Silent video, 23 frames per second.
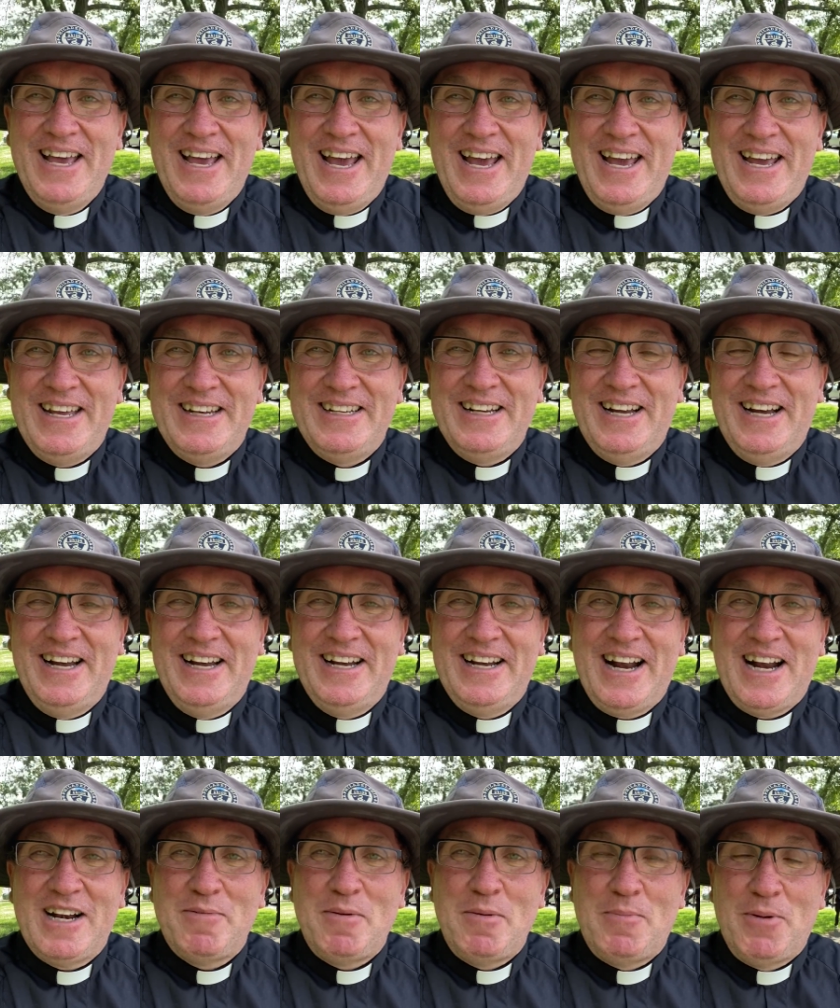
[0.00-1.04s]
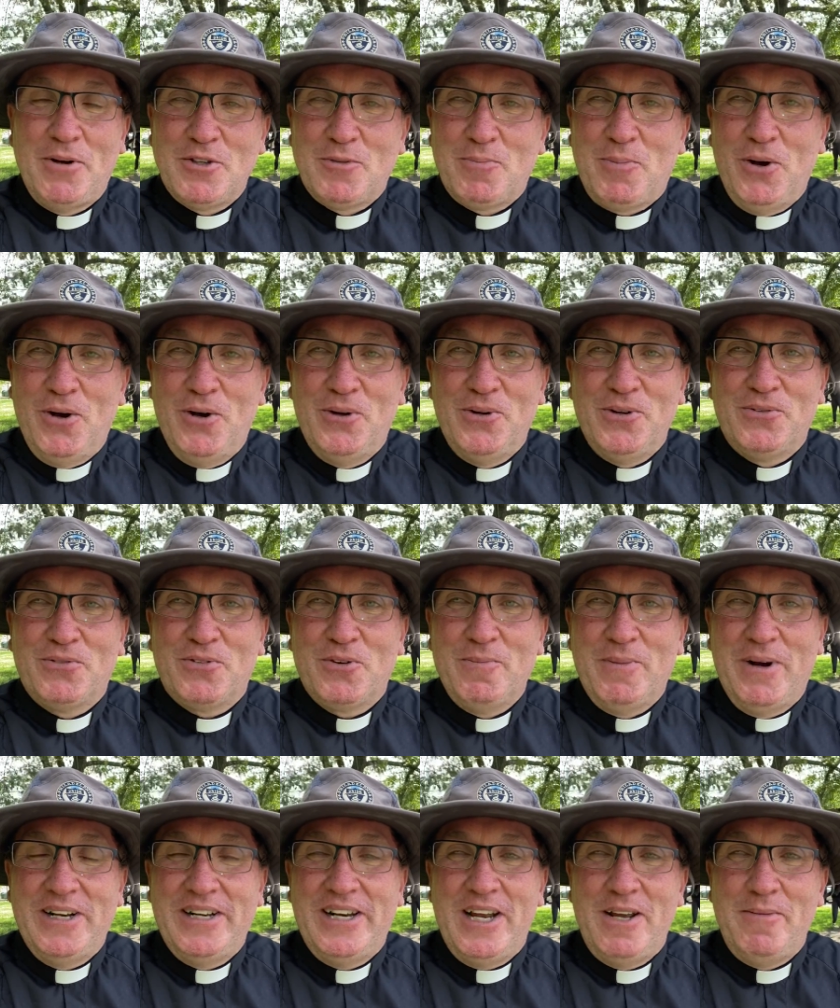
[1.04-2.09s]
And uh, it had to be postponed for
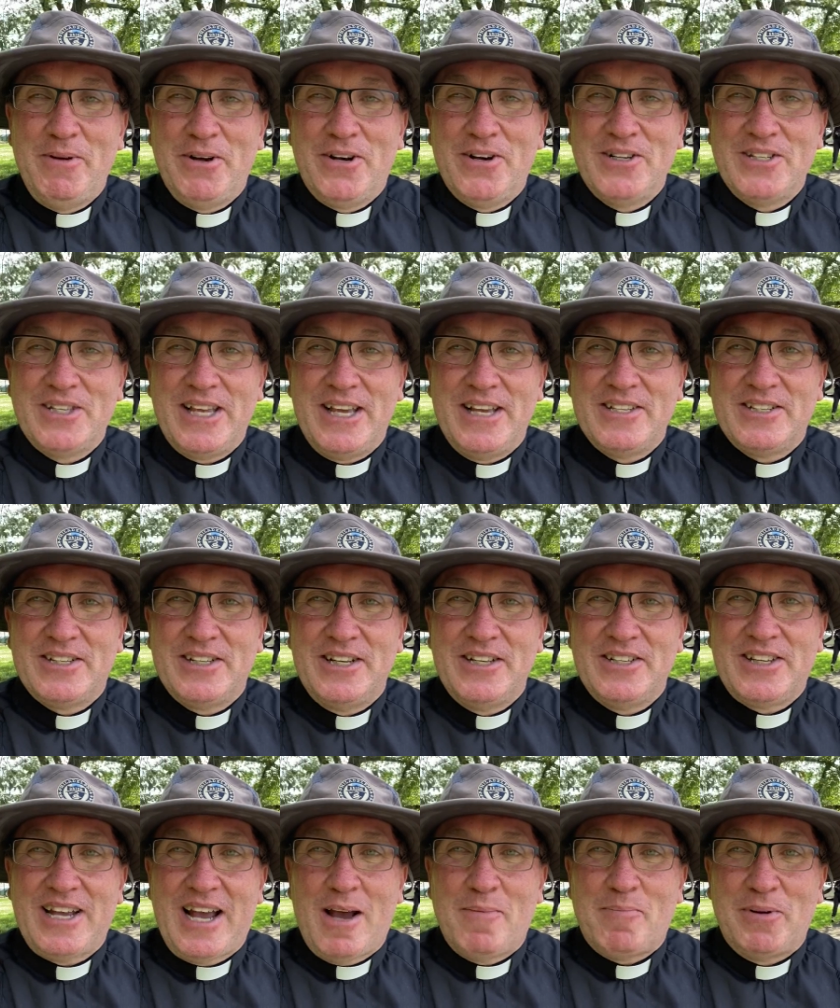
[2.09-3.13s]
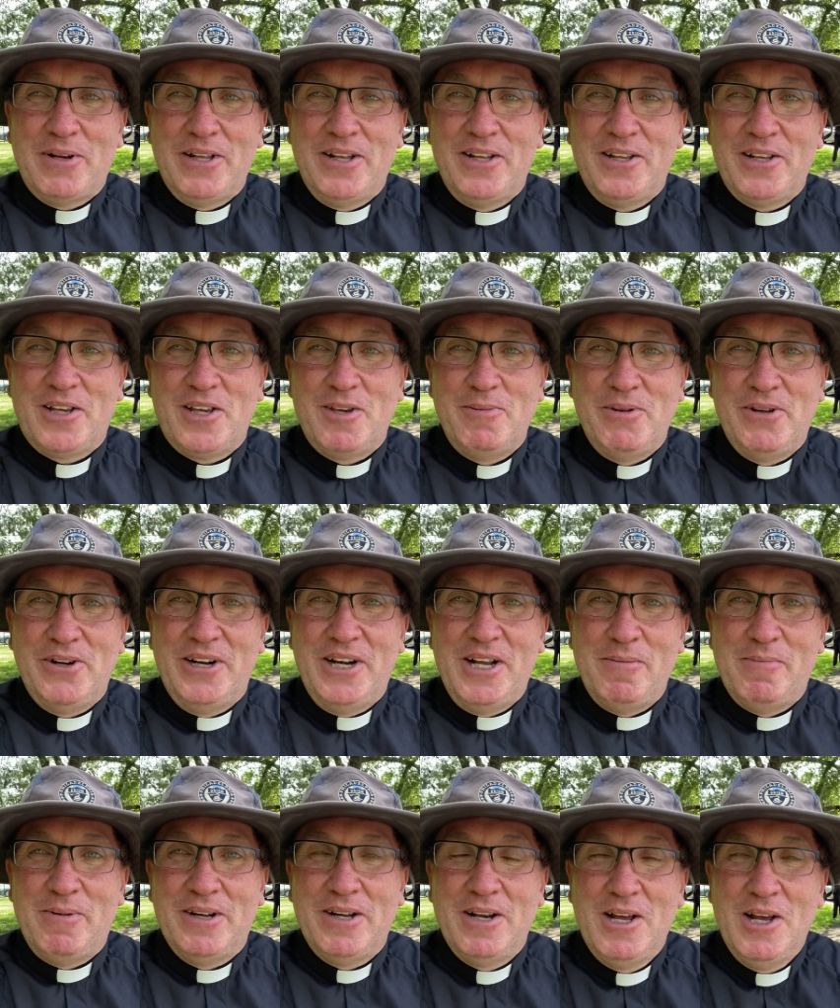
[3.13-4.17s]
Monday because the incidents happening in the
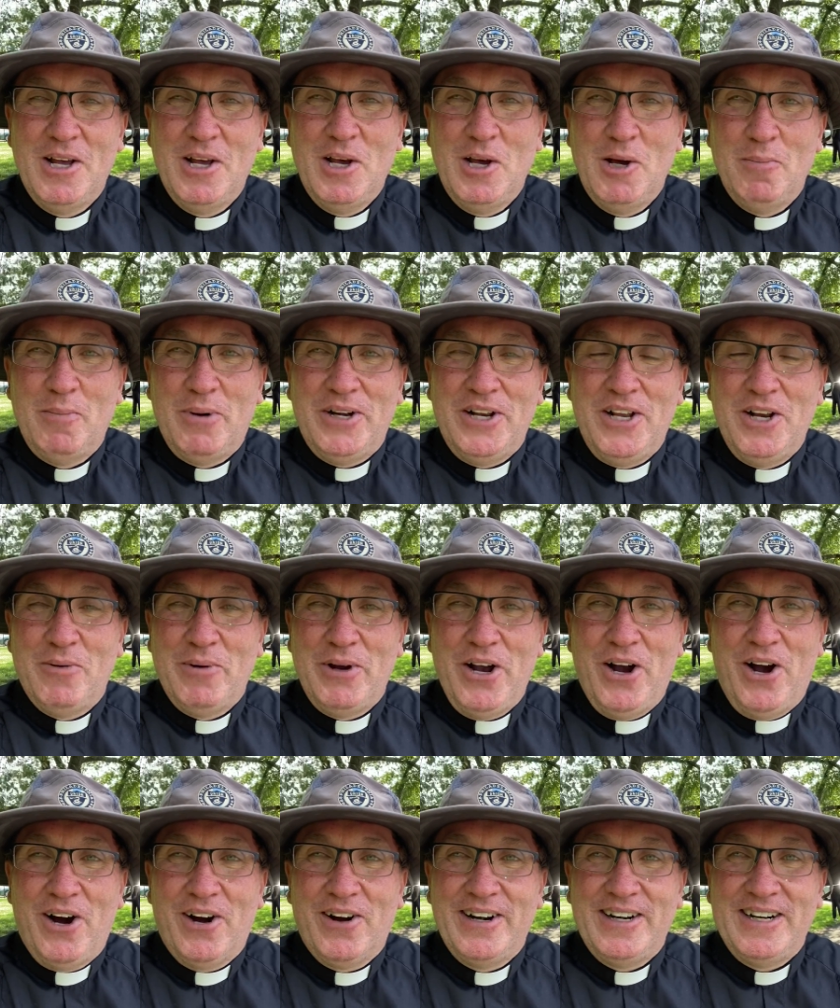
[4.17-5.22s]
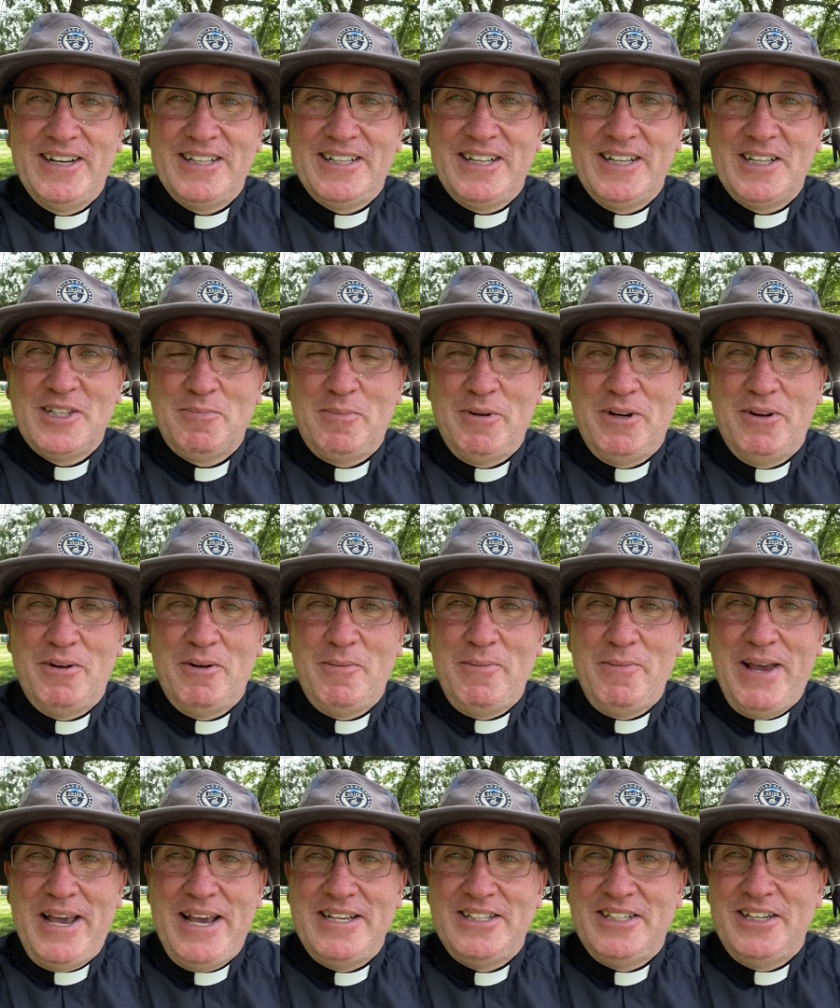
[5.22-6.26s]
community, but, but here we are. And it, has been an
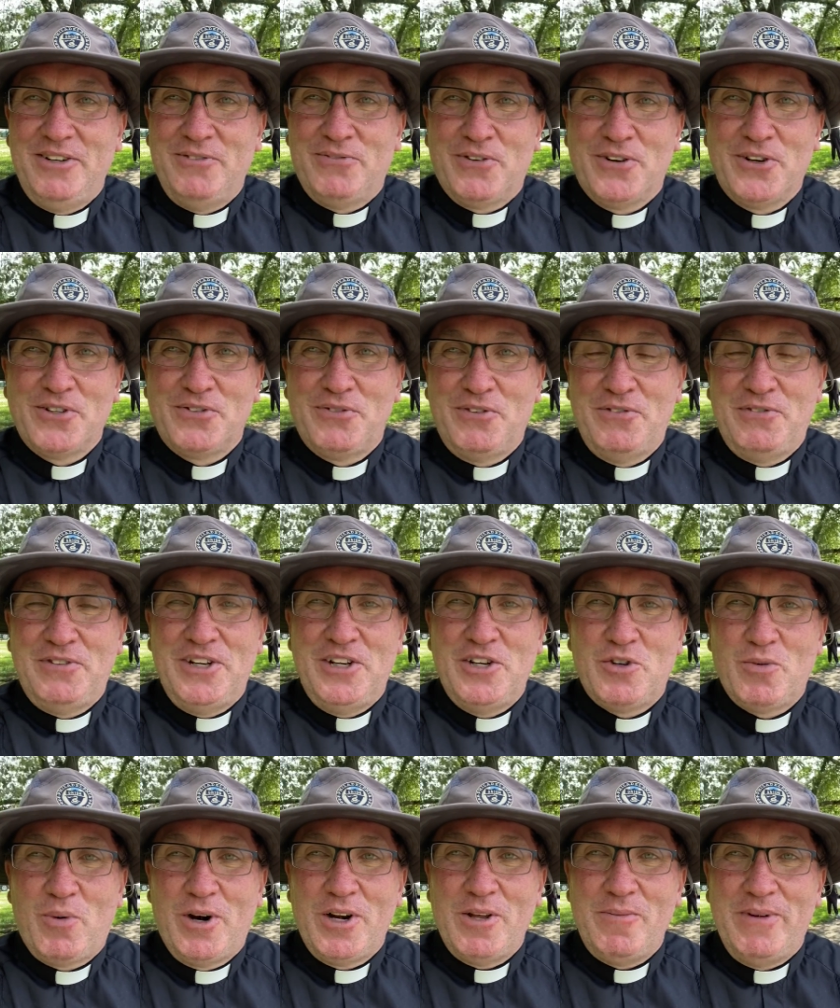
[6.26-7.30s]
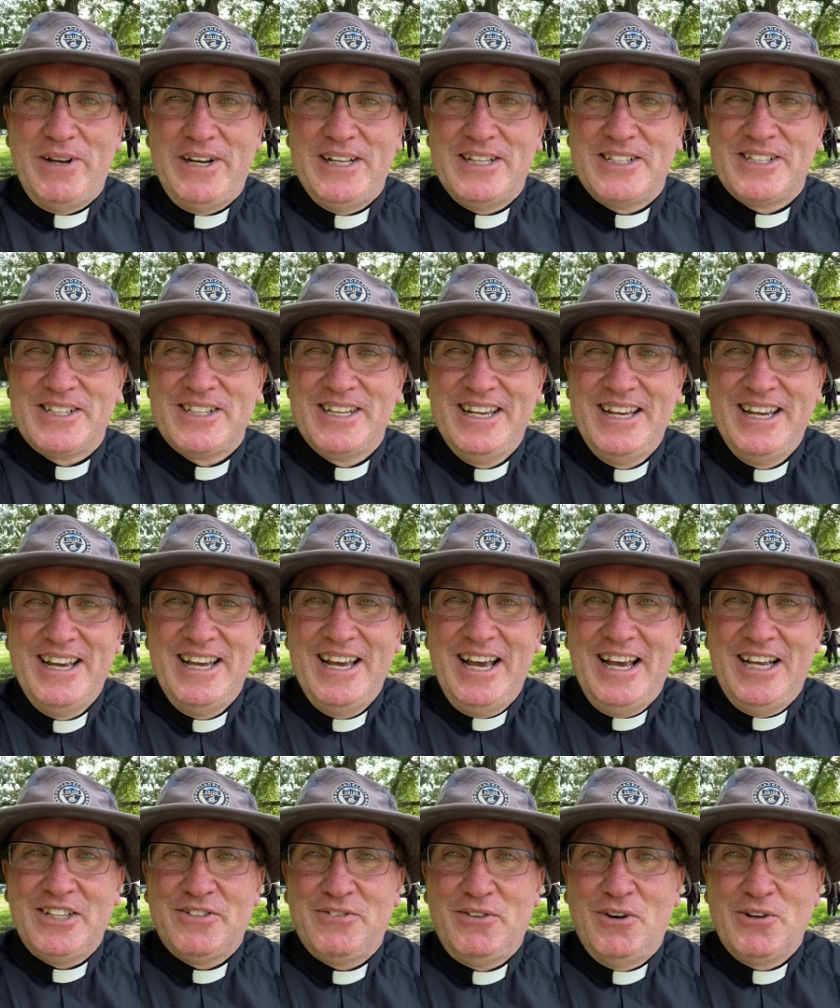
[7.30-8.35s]
amazing first 15, 20 minutes
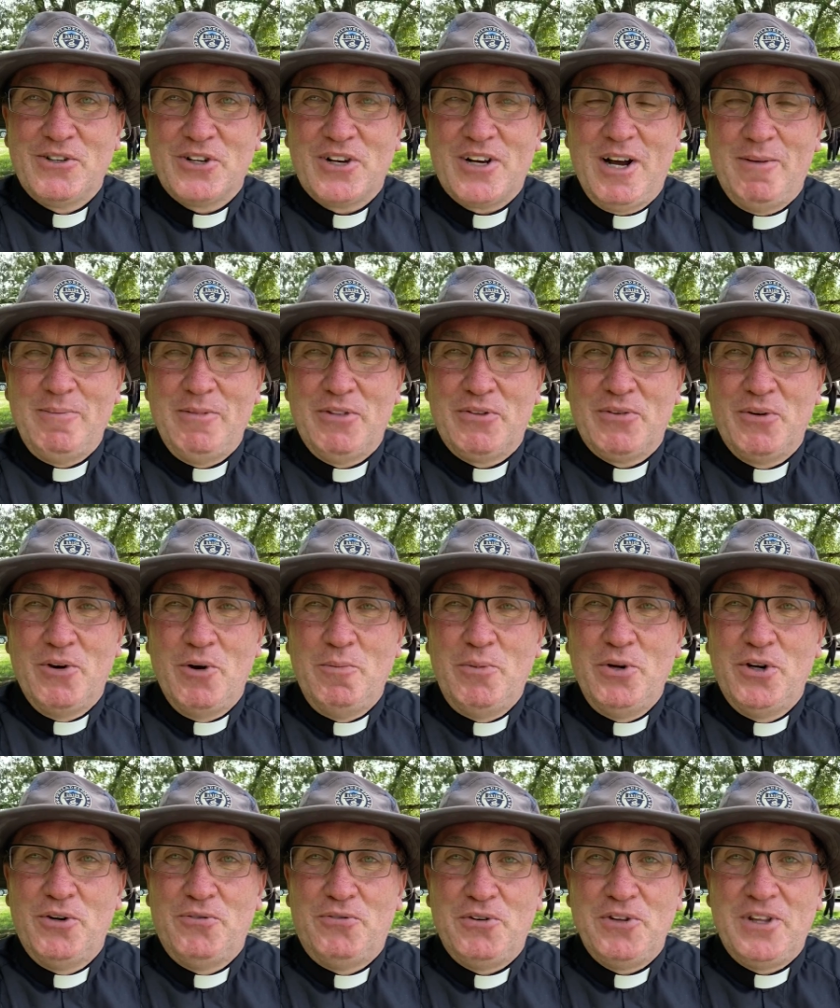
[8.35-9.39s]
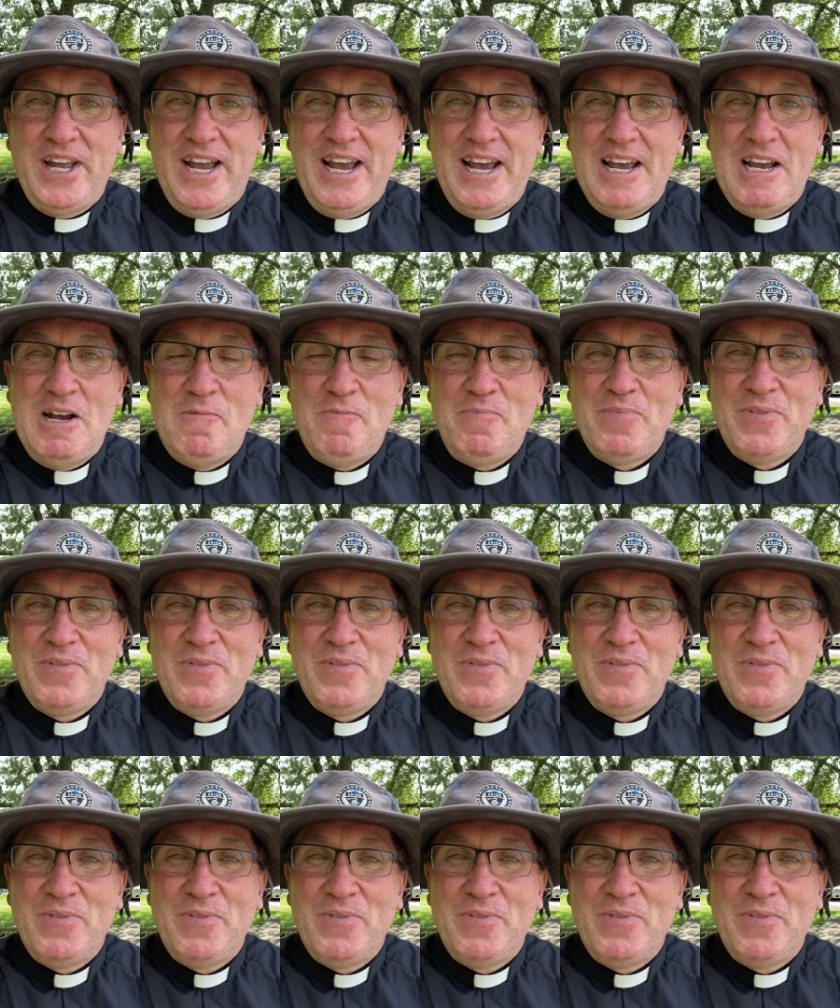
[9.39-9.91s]
as folks are coming through. A beautiful day,